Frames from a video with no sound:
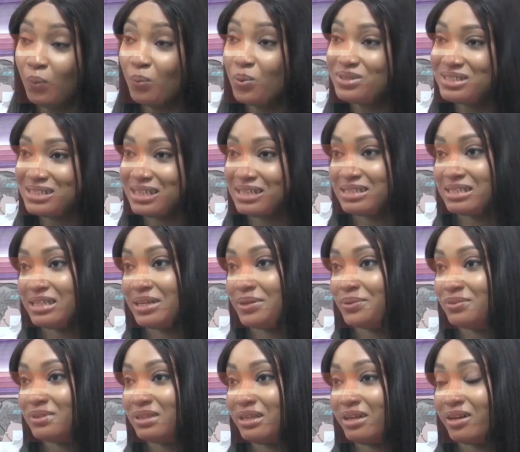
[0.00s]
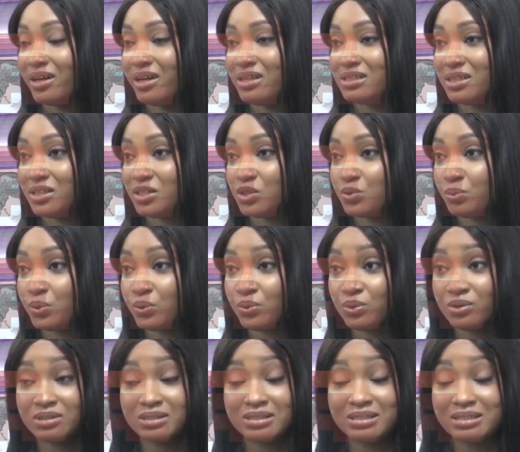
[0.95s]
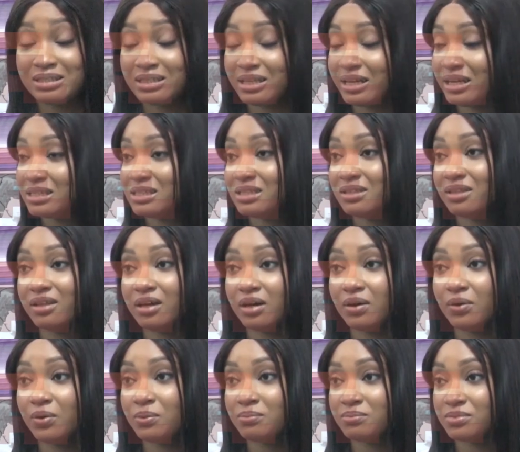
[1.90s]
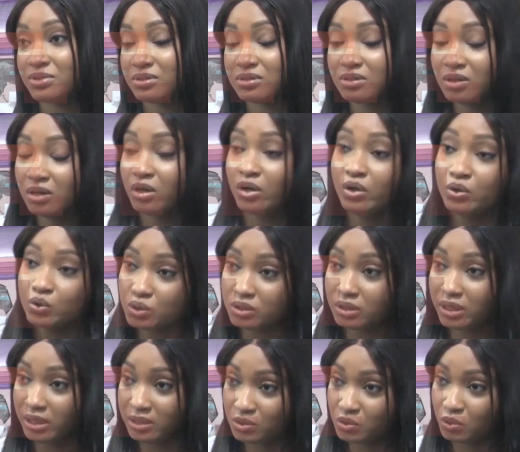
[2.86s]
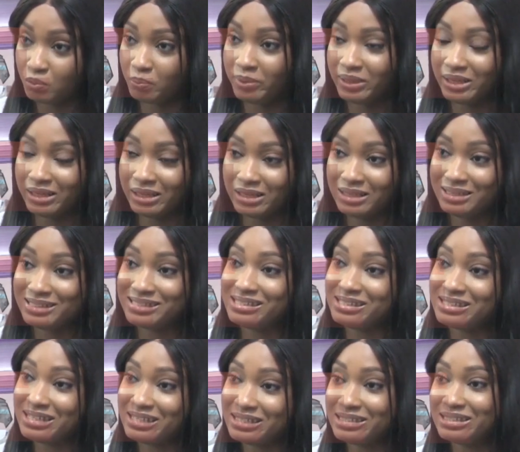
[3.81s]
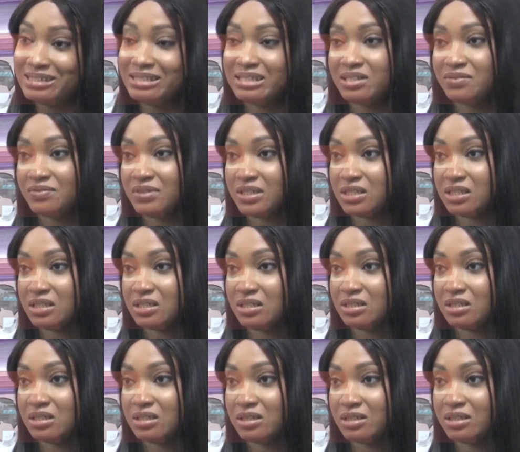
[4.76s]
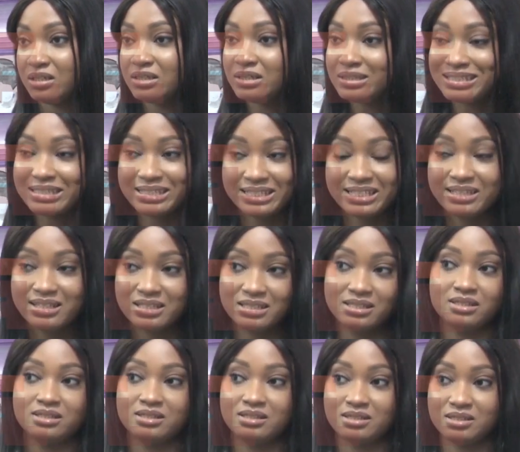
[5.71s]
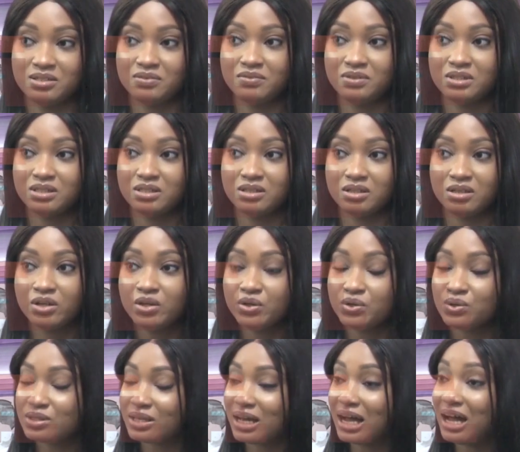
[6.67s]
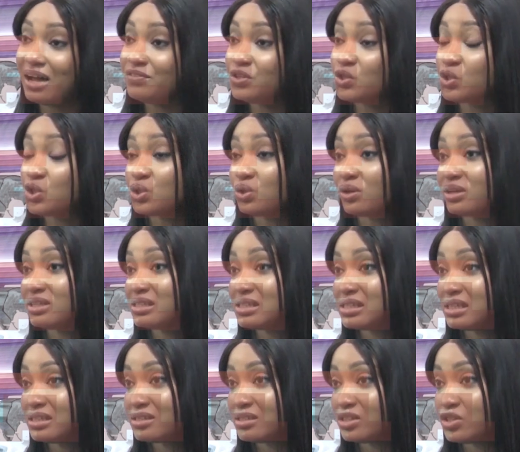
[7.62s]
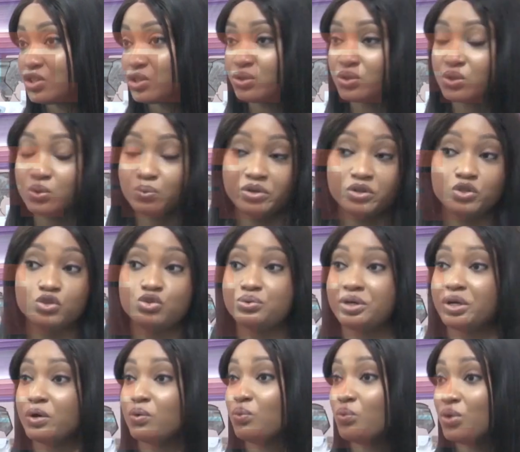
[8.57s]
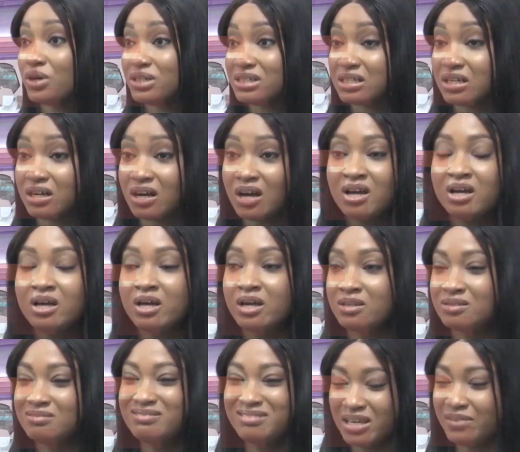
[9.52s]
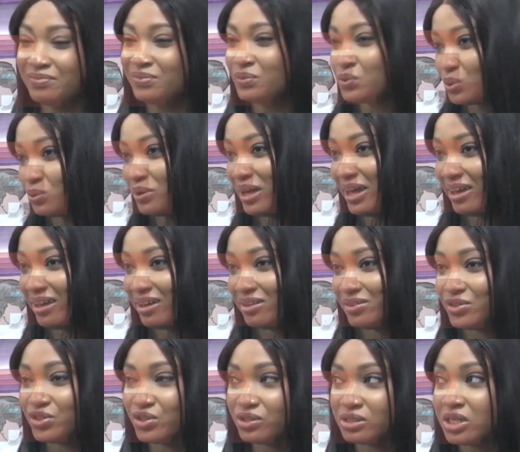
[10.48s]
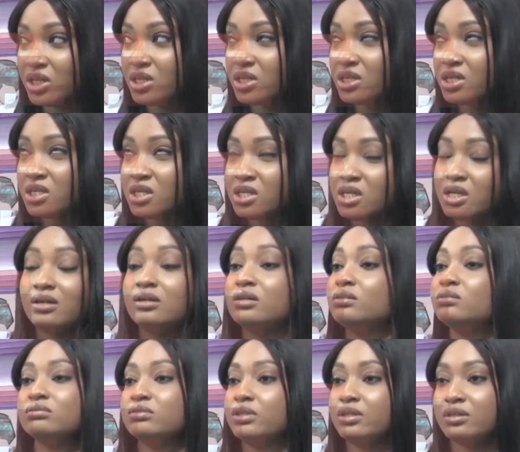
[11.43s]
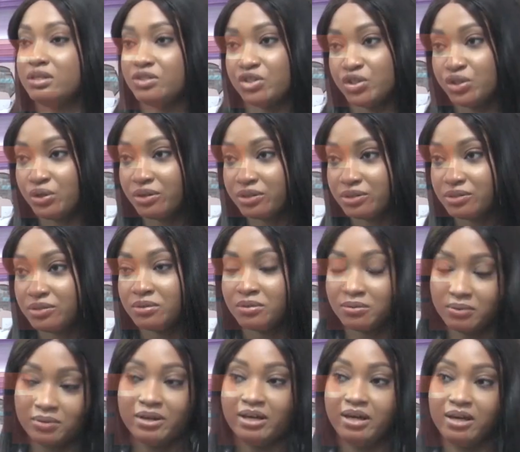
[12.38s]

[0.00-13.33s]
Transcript: Once that second layer is exposed, the next thing that comes into play is sensitivity, teeth sensitivity. You start having shocking sensations when you drink water, even to air, you just, it shocks you.